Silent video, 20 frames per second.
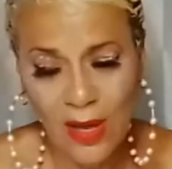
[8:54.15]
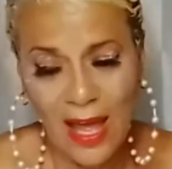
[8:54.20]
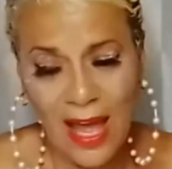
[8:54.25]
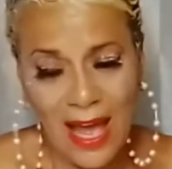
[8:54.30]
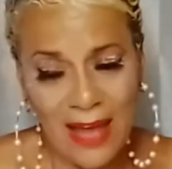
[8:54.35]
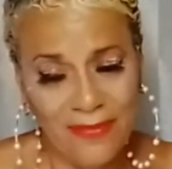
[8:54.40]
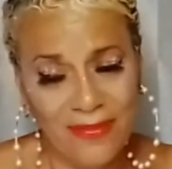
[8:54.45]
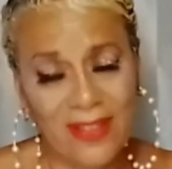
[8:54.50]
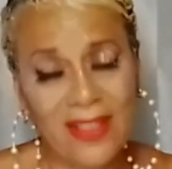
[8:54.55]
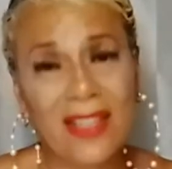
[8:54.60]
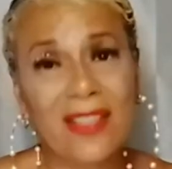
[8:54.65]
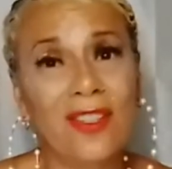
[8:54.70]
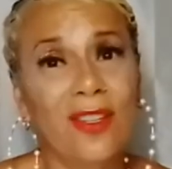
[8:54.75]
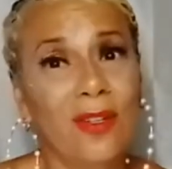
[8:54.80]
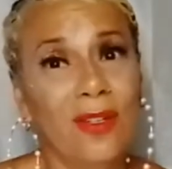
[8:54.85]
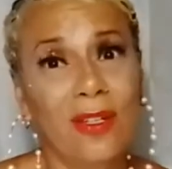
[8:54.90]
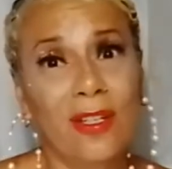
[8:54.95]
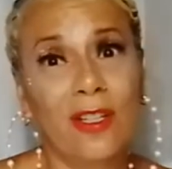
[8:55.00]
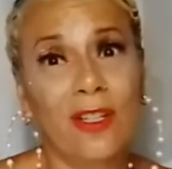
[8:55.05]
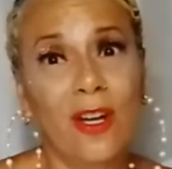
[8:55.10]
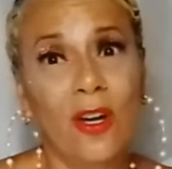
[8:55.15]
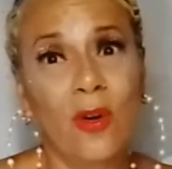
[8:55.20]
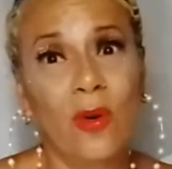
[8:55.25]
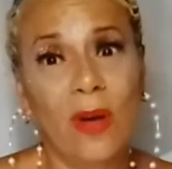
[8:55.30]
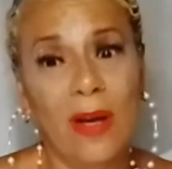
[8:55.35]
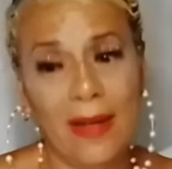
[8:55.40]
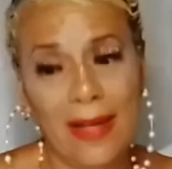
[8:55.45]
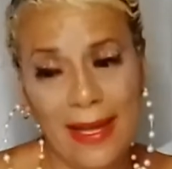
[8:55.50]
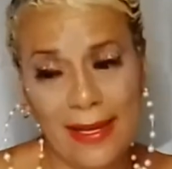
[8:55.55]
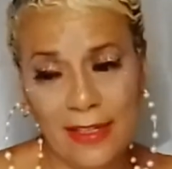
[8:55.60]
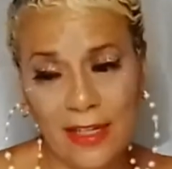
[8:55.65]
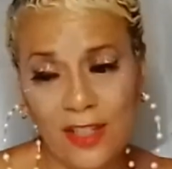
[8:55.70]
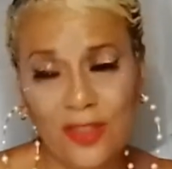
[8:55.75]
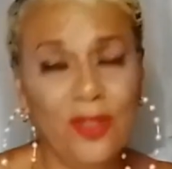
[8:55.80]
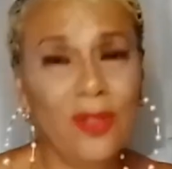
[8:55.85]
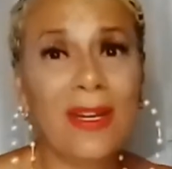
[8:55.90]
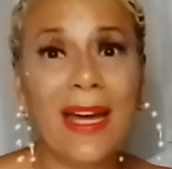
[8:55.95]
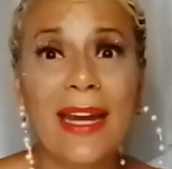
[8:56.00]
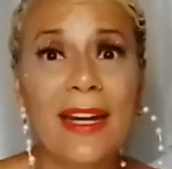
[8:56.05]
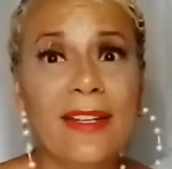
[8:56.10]
I feel like you're gonna go
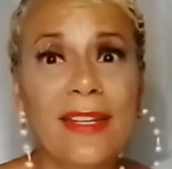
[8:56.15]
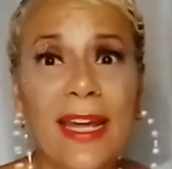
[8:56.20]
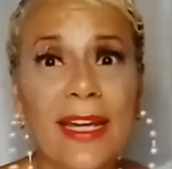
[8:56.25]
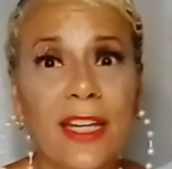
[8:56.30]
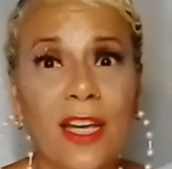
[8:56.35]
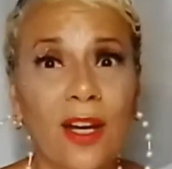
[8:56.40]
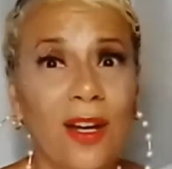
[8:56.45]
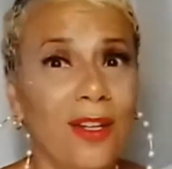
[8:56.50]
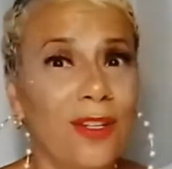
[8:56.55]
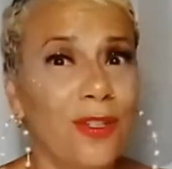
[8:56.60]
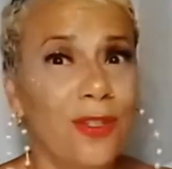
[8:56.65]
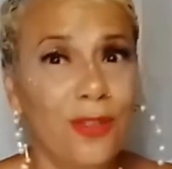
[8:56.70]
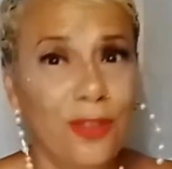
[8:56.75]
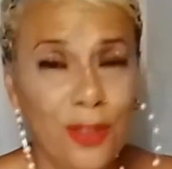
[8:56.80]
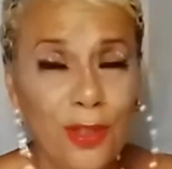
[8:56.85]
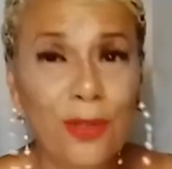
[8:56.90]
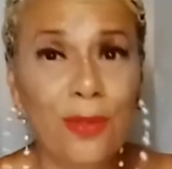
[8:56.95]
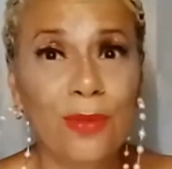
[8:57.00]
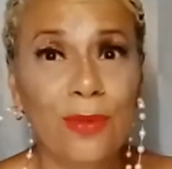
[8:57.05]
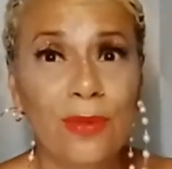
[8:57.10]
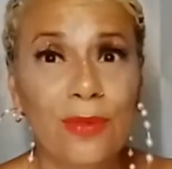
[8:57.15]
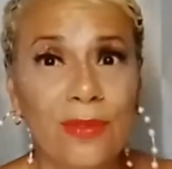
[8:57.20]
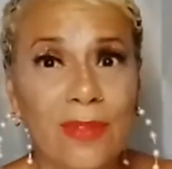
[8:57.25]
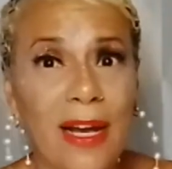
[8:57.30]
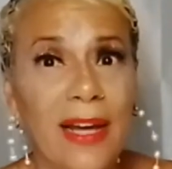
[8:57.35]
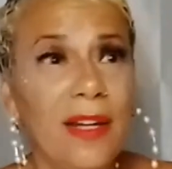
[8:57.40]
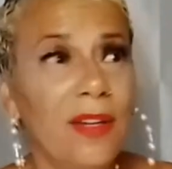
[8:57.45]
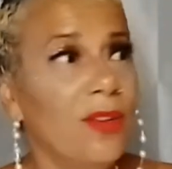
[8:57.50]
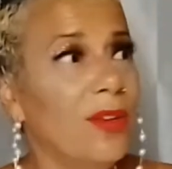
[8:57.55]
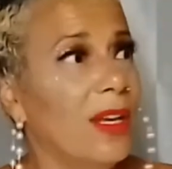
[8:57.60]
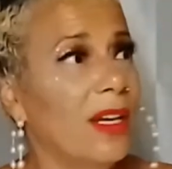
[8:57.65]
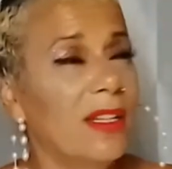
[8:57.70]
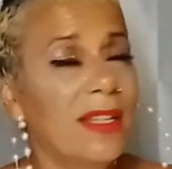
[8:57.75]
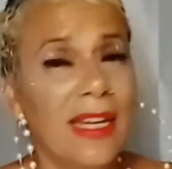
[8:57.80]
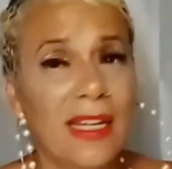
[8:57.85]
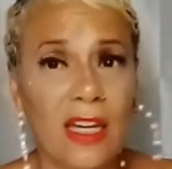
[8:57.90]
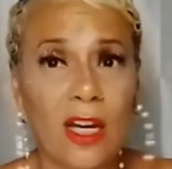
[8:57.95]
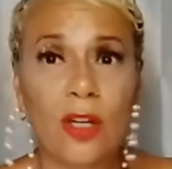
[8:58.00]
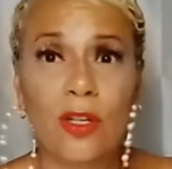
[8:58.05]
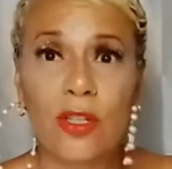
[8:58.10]
because you got to take care of you, you right? You got to
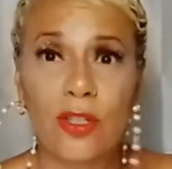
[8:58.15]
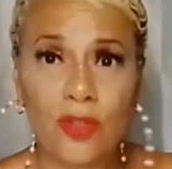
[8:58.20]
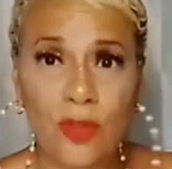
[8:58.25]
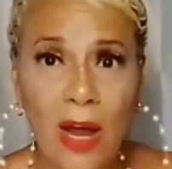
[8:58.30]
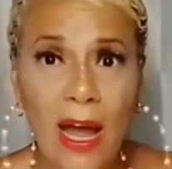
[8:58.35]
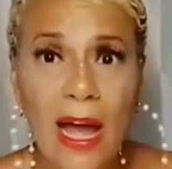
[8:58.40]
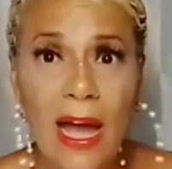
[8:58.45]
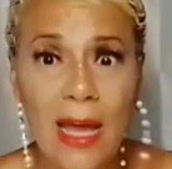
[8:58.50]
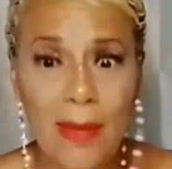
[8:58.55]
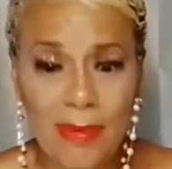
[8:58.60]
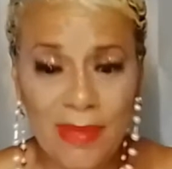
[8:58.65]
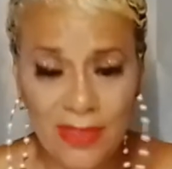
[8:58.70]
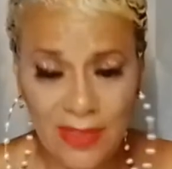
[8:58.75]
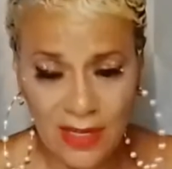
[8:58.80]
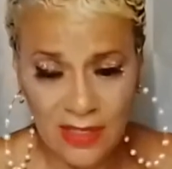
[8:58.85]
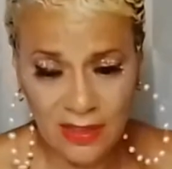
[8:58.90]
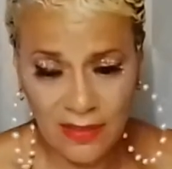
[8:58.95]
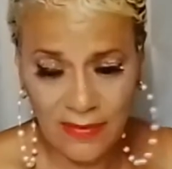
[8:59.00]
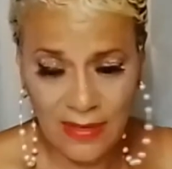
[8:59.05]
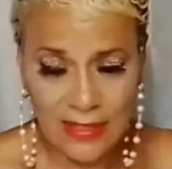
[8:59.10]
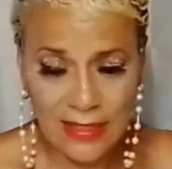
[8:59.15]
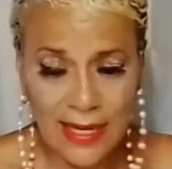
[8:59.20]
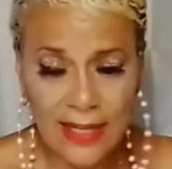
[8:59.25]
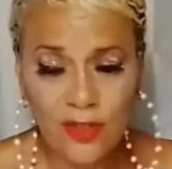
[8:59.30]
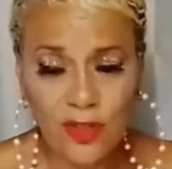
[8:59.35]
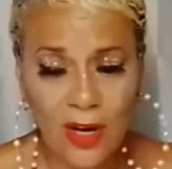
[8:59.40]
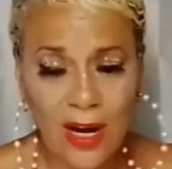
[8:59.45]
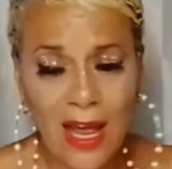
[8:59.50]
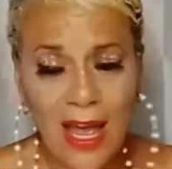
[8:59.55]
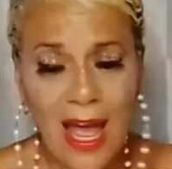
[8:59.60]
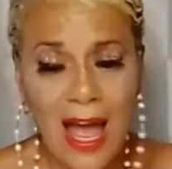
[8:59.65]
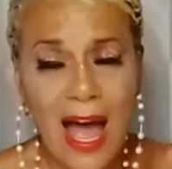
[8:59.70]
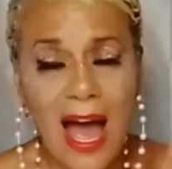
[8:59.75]
take care of your tribe and things of that nature.